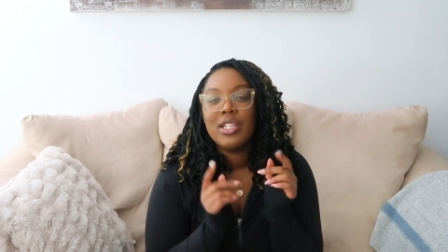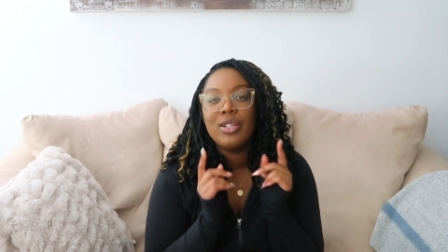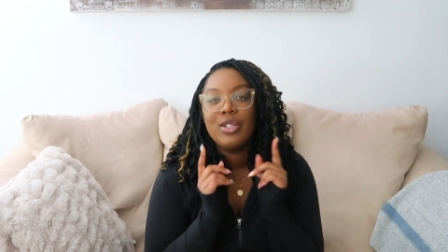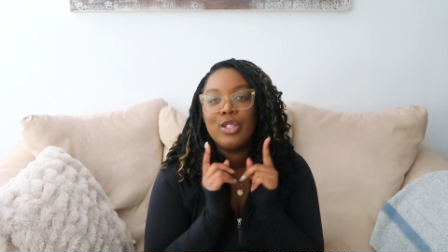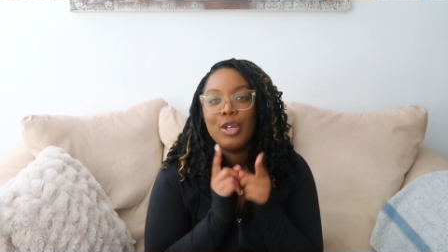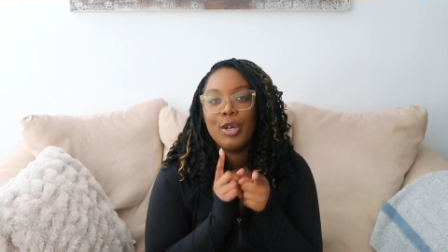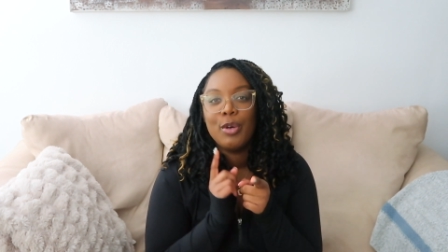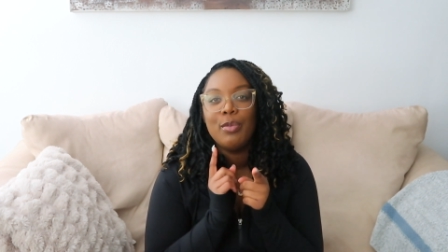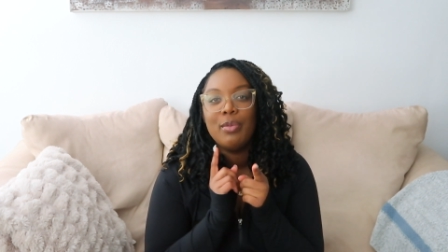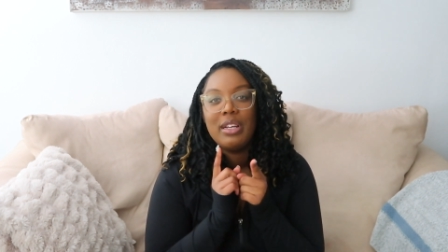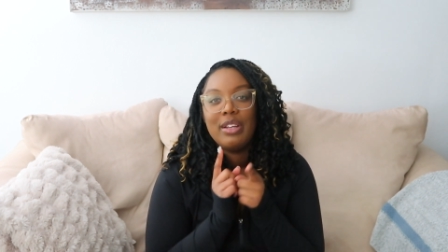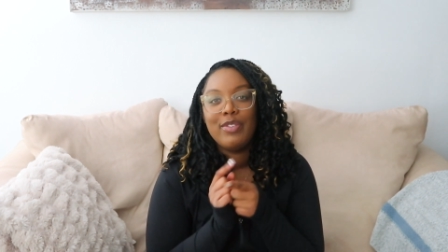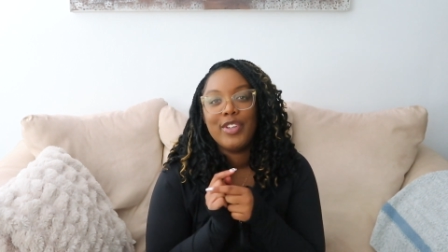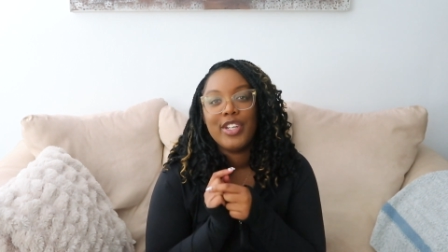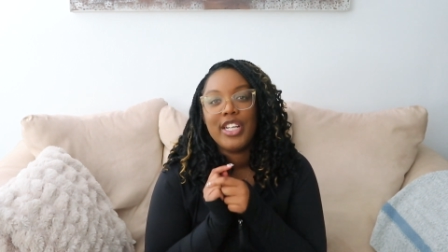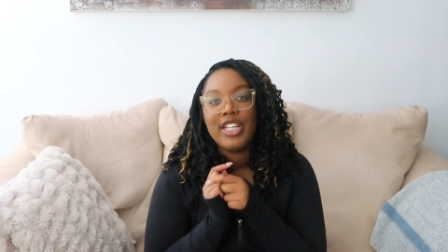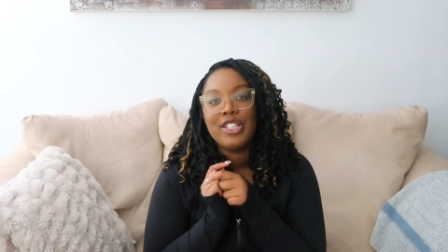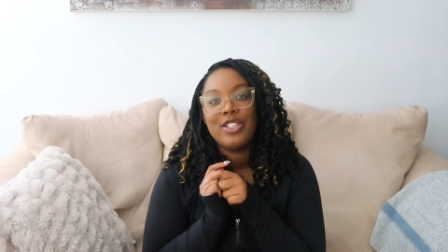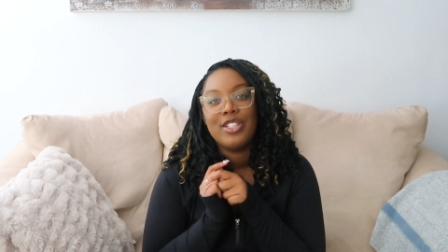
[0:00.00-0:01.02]
So if
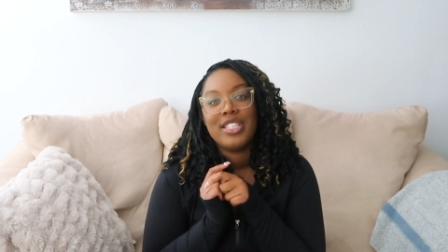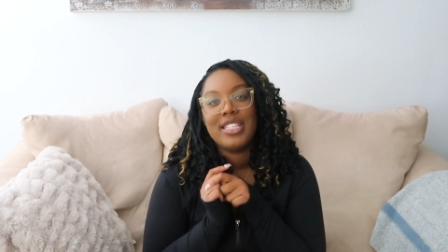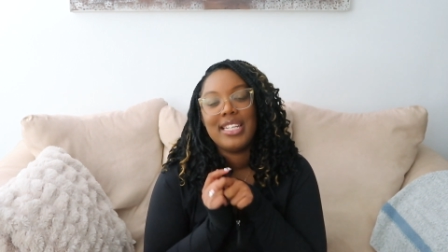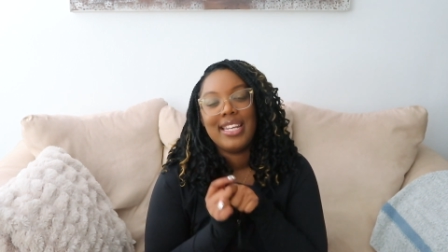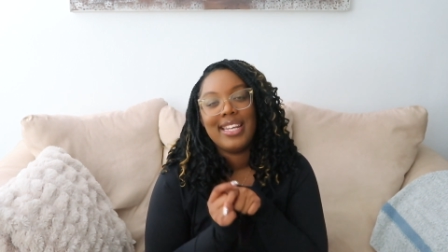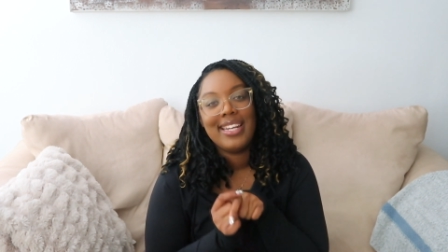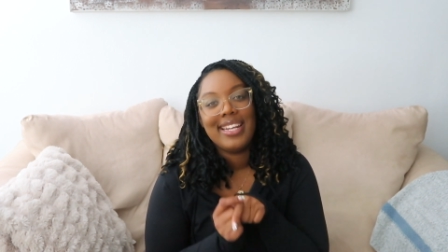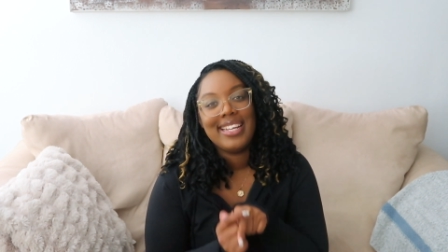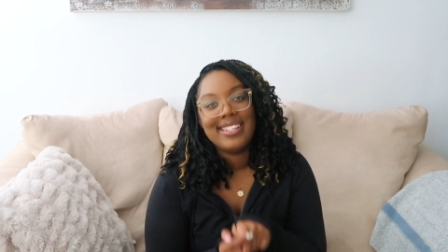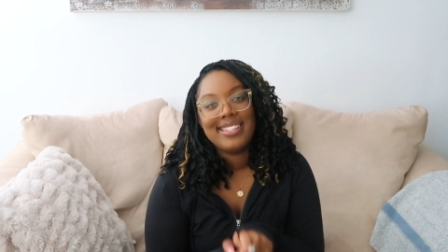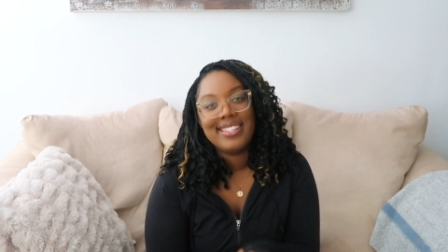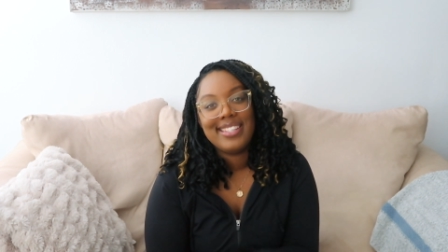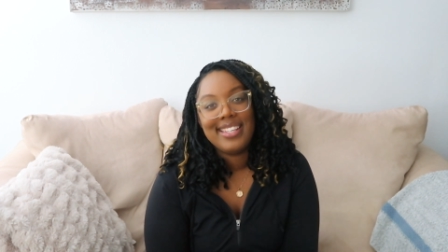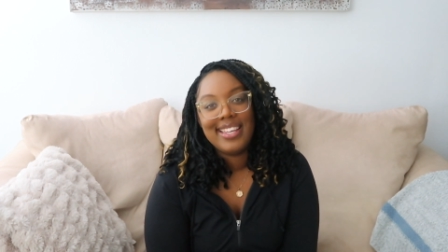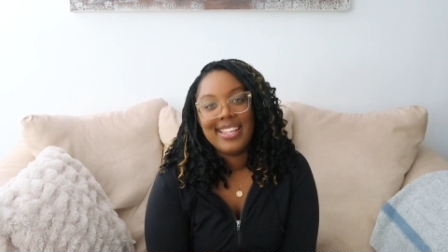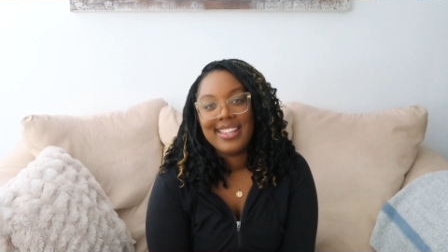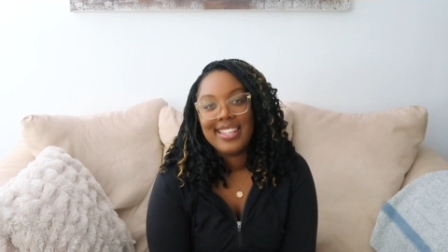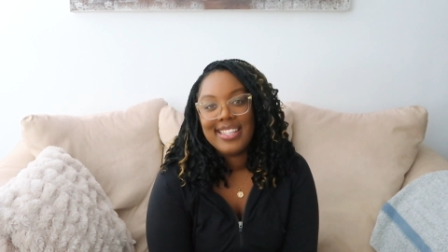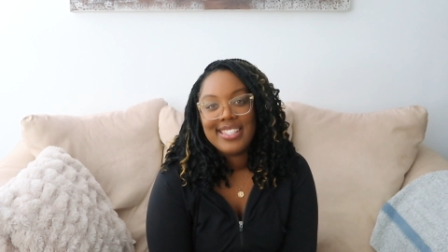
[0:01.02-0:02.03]
you're interested in
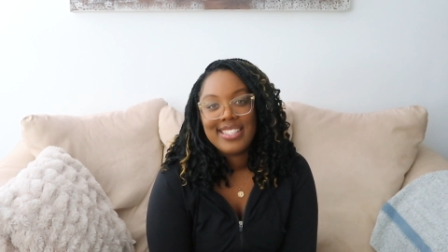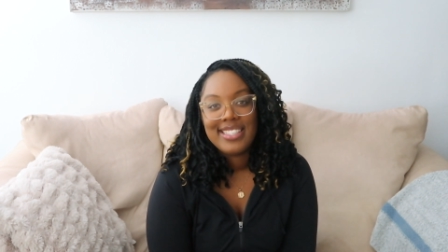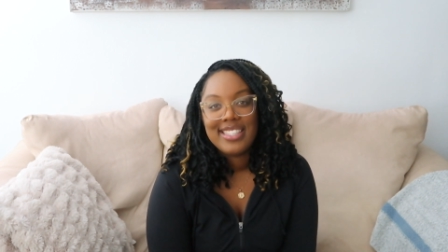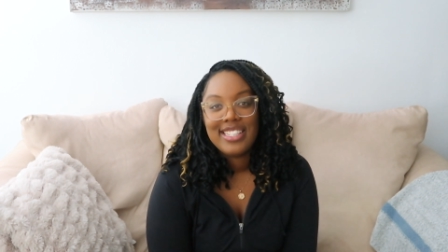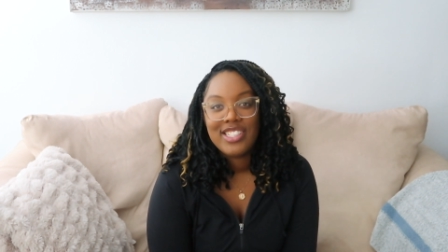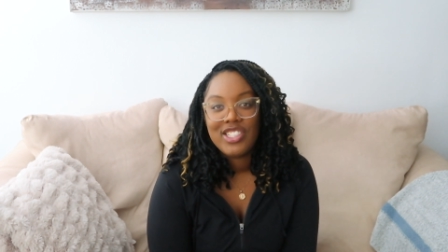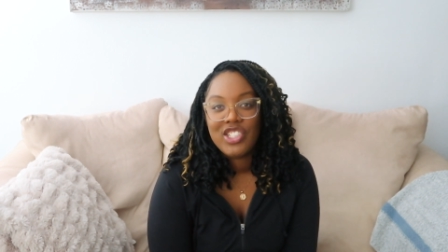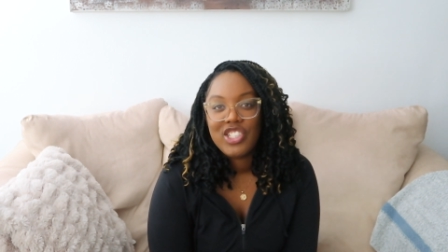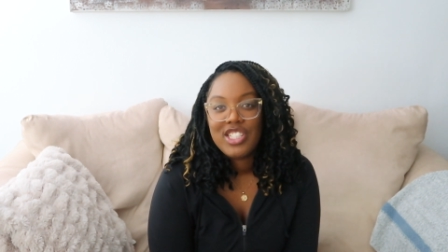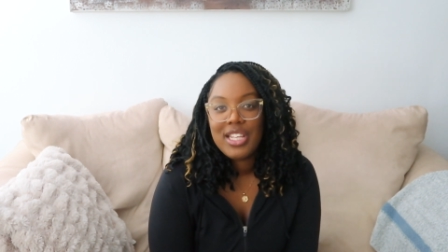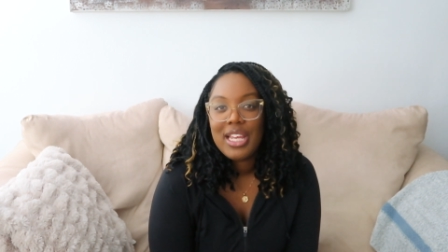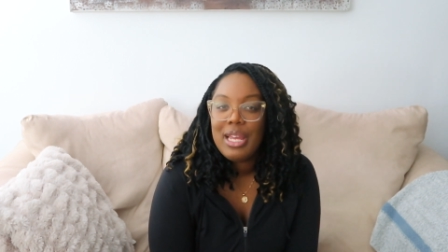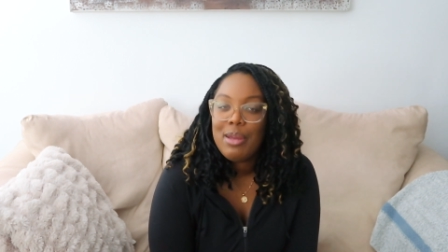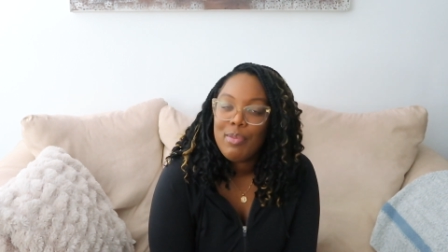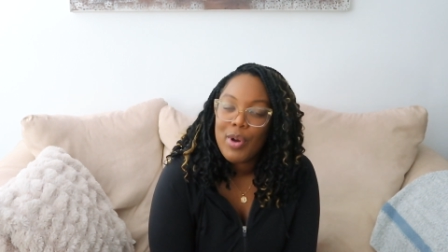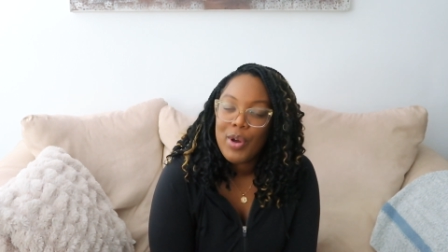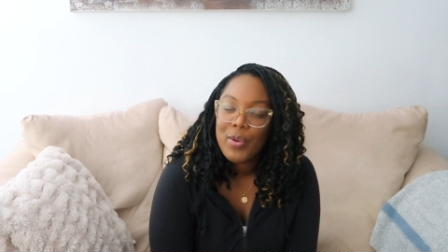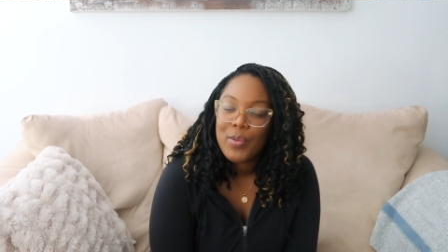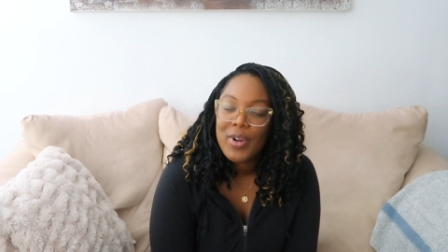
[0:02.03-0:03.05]
seeing this, then just
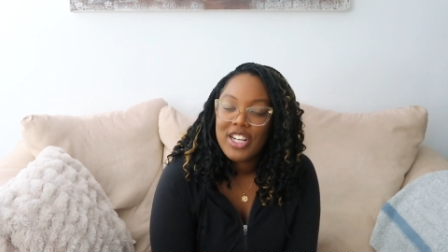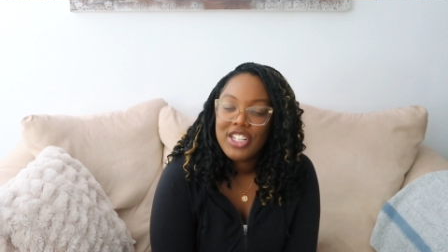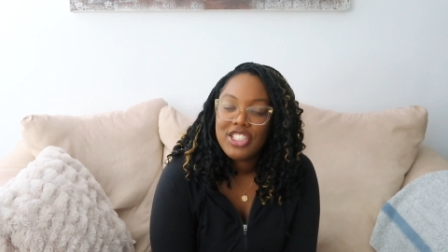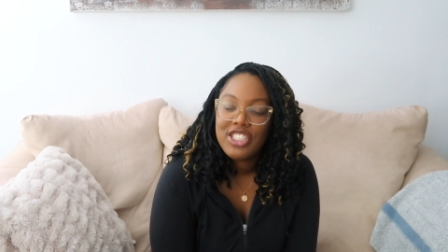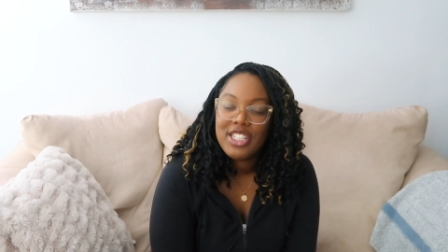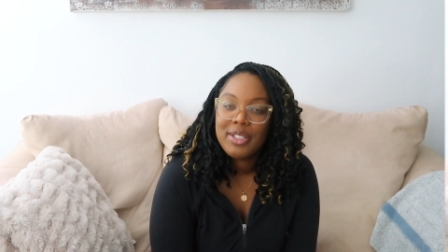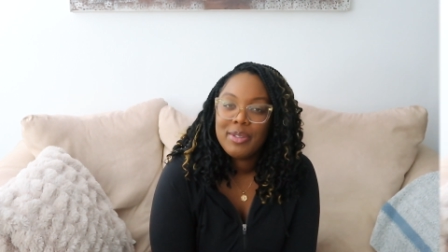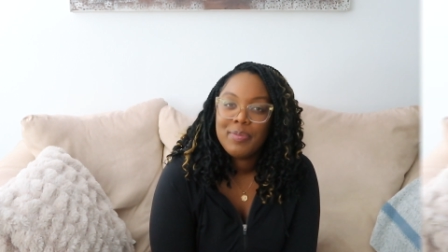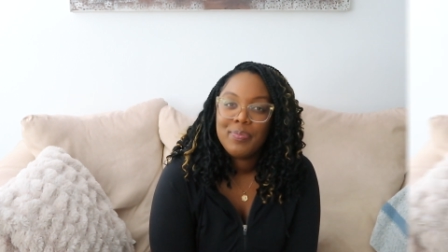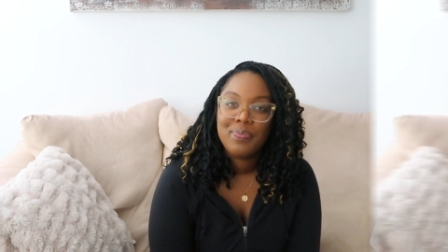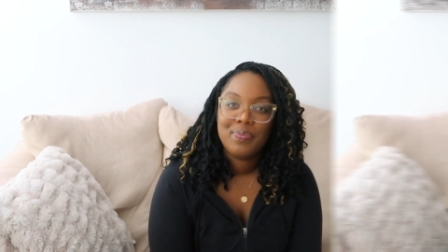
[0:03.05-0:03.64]
keep on watching.